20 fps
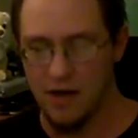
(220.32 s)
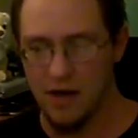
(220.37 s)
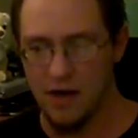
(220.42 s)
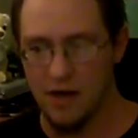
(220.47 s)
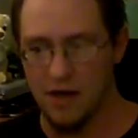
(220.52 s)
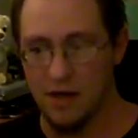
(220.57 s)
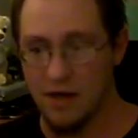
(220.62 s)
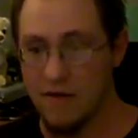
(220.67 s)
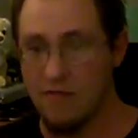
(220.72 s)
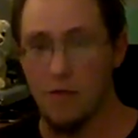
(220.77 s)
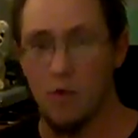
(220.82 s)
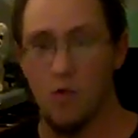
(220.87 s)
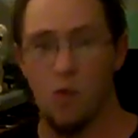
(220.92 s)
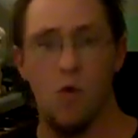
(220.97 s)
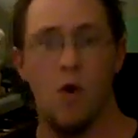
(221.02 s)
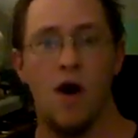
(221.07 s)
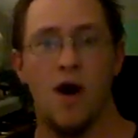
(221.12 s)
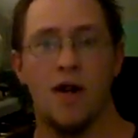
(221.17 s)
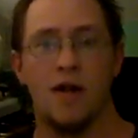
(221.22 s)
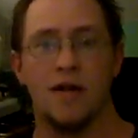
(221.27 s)
level
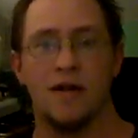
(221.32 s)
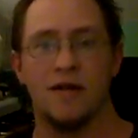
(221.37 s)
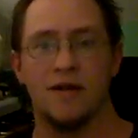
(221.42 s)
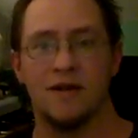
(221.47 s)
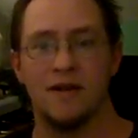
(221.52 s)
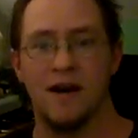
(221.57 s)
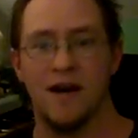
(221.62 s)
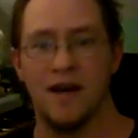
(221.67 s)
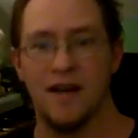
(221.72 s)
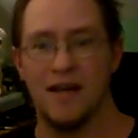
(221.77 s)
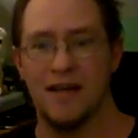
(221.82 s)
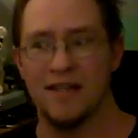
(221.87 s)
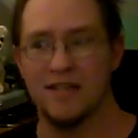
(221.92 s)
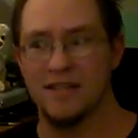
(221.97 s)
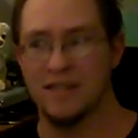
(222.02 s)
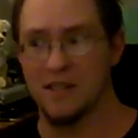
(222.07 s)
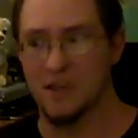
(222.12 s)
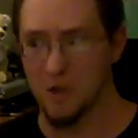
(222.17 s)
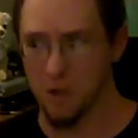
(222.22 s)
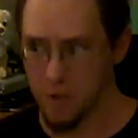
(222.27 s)
1
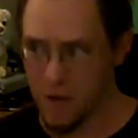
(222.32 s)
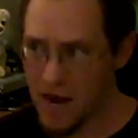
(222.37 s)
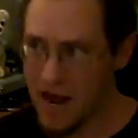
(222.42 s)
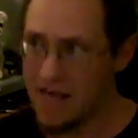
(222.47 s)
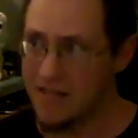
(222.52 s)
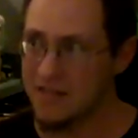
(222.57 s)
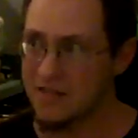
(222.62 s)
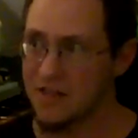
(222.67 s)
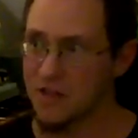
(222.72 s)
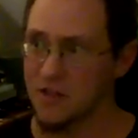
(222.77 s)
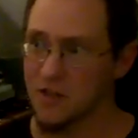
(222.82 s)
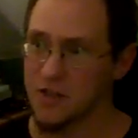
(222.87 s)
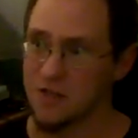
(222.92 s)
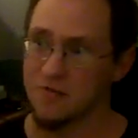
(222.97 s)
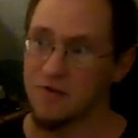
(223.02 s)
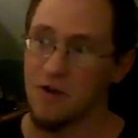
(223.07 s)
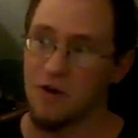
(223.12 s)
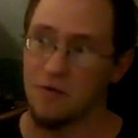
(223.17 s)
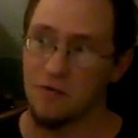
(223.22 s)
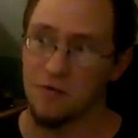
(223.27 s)
against the Tarrasque that
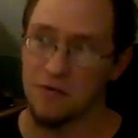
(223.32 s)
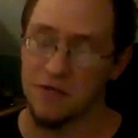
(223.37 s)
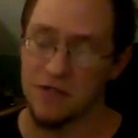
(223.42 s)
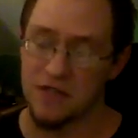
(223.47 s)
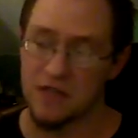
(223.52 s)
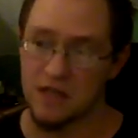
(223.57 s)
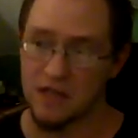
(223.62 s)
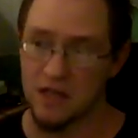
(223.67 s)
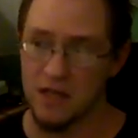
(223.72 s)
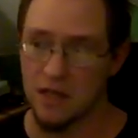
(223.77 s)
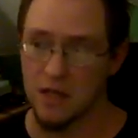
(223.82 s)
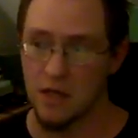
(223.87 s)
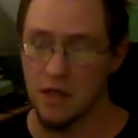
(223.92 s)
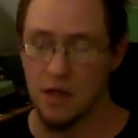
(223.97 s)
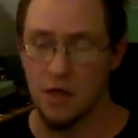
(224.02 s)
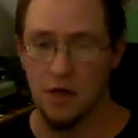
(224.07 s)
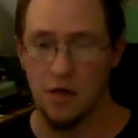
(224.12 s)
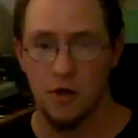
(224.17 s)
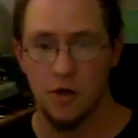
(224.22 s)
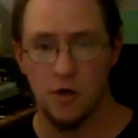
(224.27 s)
just fell from the ceiling.
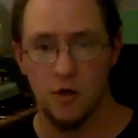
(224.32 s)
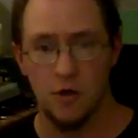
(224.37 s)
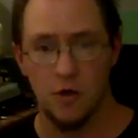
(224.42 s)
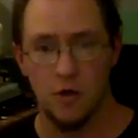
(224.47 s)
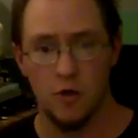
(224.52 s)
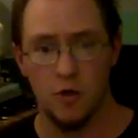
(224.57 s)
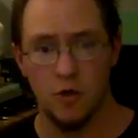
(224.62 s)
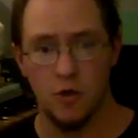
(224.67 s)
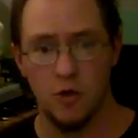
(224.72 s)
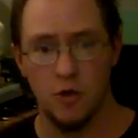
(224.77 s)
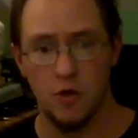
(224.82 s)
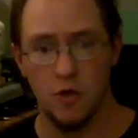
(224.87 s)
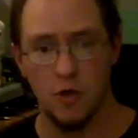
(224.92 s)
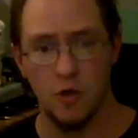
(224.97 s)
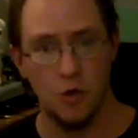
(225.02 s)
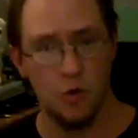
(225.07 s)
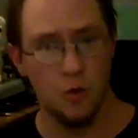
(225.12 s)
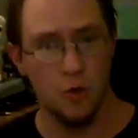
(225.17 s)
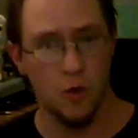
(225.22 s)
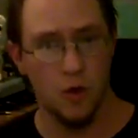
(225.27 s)

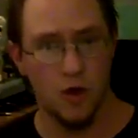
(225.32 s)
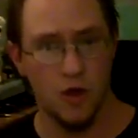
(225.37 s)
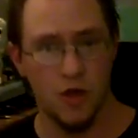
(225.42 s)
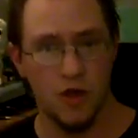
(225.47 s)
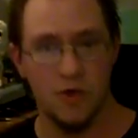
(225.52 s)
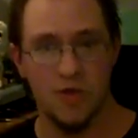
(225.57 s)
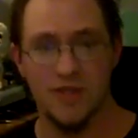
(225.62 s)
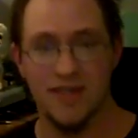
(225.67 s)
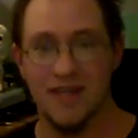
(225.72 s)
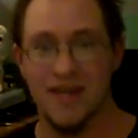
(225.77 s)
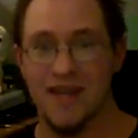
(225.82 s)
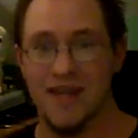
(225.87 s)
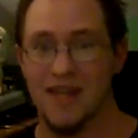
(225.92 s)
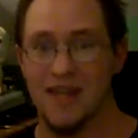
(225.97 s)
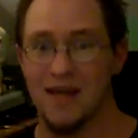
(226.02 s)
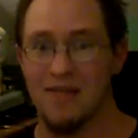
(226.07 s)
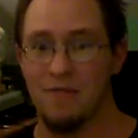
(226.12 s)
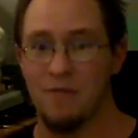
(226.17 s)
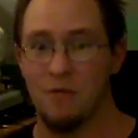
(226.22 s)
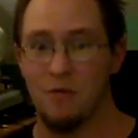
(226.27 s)
You want to use it
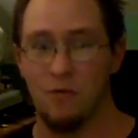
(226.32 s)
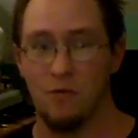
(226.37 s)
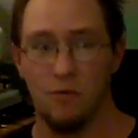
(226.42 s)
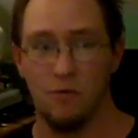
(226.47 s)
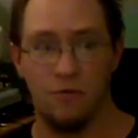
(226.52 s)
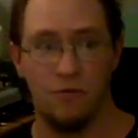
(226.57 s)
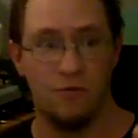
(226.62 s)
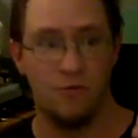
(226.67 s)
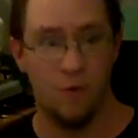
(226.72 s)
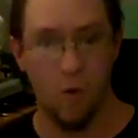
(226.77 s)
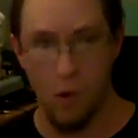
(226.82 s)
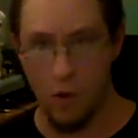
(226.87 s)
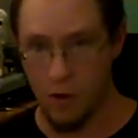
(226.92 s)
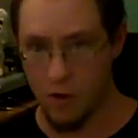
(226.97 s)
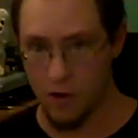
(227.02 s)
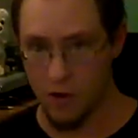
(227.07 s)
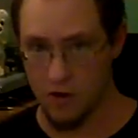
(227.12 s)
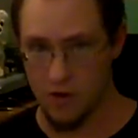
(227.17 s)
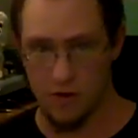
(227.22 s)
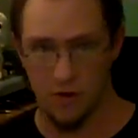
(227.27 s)
at level
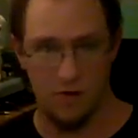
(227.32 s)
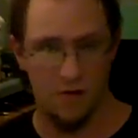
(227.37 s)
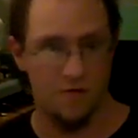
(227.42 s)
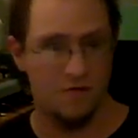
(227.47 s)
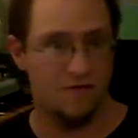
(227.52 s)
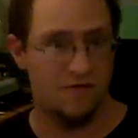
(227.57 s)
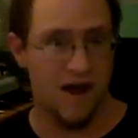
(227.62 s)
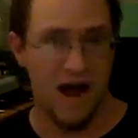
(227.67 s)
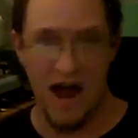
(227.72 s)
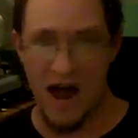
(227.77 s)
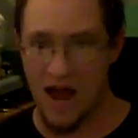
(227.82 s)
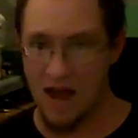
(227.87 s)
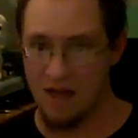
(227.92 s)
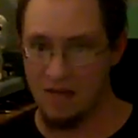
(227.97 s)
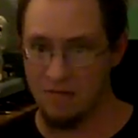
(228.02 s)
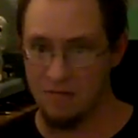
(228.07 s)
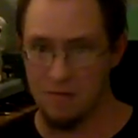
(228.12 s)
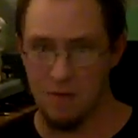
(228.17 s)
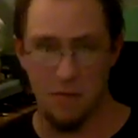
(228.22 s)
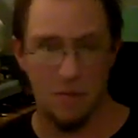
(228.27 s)
4,
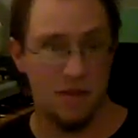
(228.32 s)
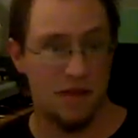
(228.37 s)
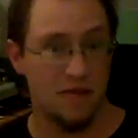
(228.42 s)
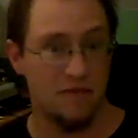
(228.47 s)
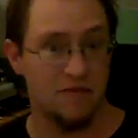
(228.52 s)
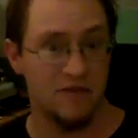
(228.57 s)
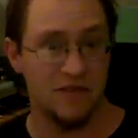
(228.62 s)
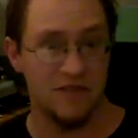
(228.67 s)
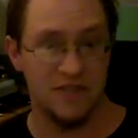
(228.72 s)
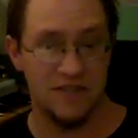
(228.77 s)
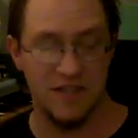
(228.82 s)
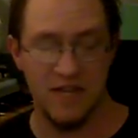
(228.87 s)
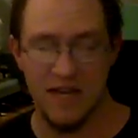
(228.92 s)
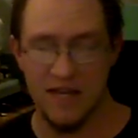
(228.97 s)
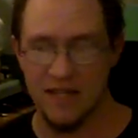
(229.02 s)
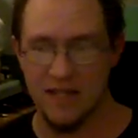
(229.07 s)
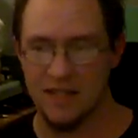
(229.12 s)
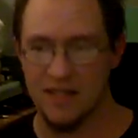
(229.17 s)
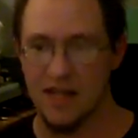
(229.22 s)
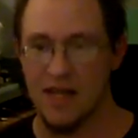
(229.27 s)
5, maybe level
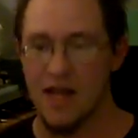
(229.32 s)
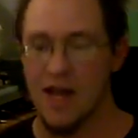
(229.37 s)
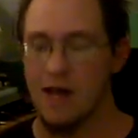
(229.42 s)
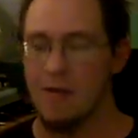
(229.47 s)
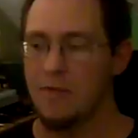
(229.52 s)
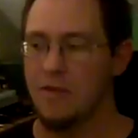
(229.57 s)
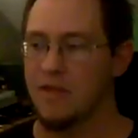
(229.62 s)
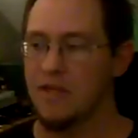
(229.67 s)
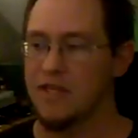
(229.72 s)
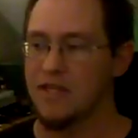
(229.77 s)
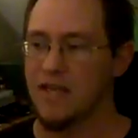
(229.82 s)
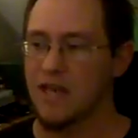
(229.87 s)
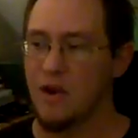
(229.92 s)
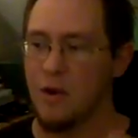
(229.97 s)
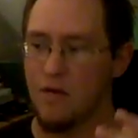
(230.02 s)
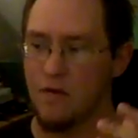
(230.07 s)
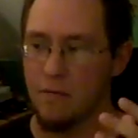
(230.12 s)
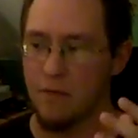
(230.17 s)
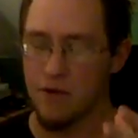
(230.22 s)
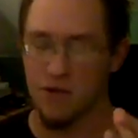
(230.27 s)
6, because then
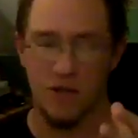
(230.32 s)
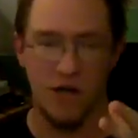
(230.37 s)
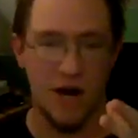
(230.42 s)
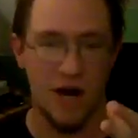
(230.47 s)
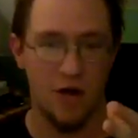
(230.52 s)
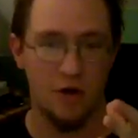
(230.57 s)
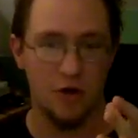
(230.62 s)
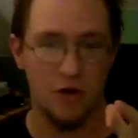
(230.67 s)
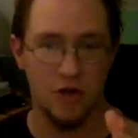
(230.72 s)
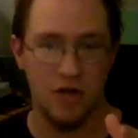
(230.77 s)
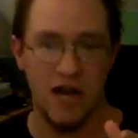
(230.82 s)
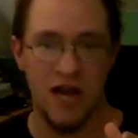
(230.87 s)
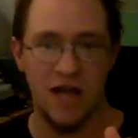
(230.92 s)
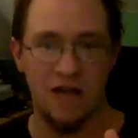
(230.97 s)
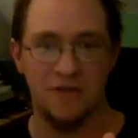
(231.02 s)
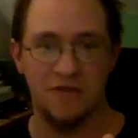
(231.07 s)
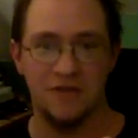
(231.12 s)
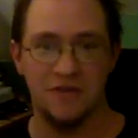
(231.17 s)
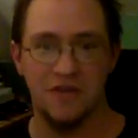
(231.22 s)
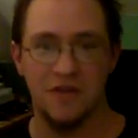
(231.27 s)
you have a much higher
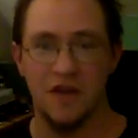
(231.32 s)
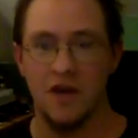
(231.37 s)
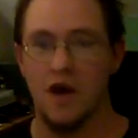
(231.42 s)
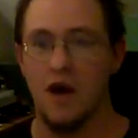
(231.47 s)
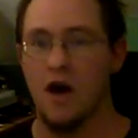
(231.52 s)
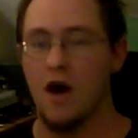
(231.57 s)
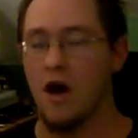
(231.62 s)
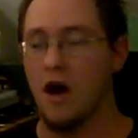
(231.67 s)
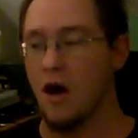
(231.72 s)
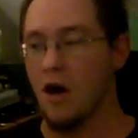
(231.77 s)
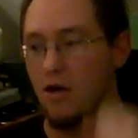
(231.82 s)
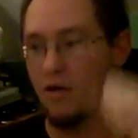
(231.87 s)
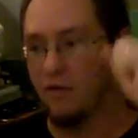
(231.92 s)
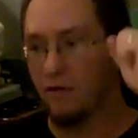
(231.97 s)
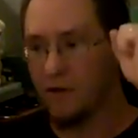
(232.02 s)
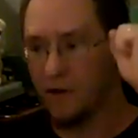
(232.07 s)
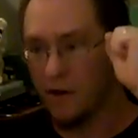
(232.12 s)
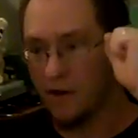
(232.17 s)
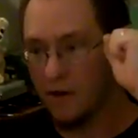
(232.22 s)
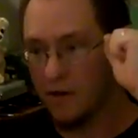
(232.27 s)
chance
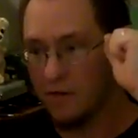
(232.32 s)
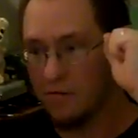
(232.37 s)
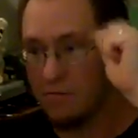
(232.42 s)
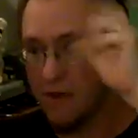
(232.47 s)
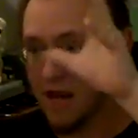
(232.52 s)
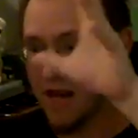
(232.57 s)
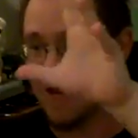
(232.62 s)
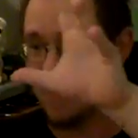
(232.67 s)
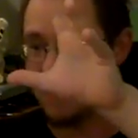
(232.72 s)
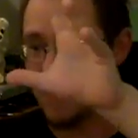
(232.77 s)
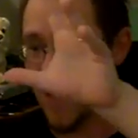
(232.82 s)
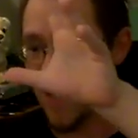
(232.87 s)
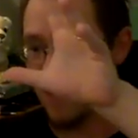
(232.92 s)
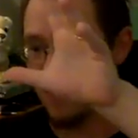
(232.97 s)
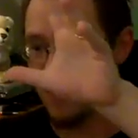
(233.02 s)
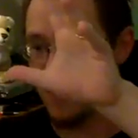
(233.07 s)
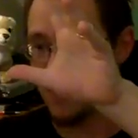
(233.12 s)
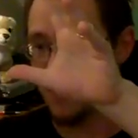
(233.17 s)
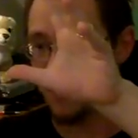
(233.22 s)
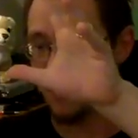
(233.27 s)
of making that
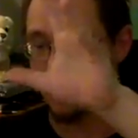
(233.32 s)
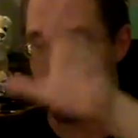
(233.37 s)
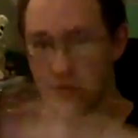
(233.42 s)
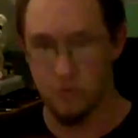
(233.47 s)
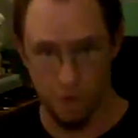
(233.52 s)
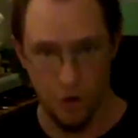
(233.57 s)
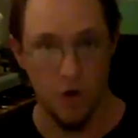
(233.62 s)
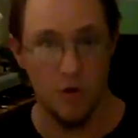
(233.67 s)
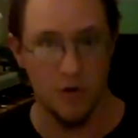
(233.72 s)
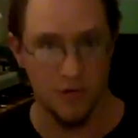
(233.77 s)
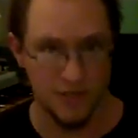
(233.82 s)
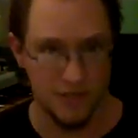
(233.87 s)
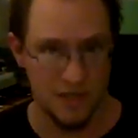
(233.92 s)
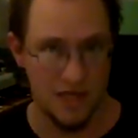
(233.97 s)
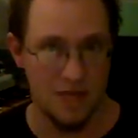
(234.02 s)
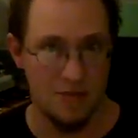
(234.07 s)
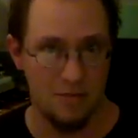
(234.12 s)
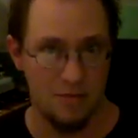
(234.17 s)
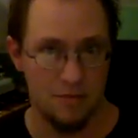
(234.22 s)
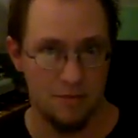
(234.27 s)
creature go to
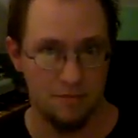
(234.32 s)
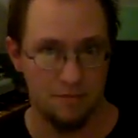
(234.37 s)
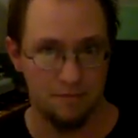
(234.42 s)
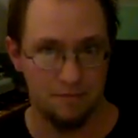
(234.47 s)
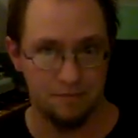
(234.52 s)
sleep,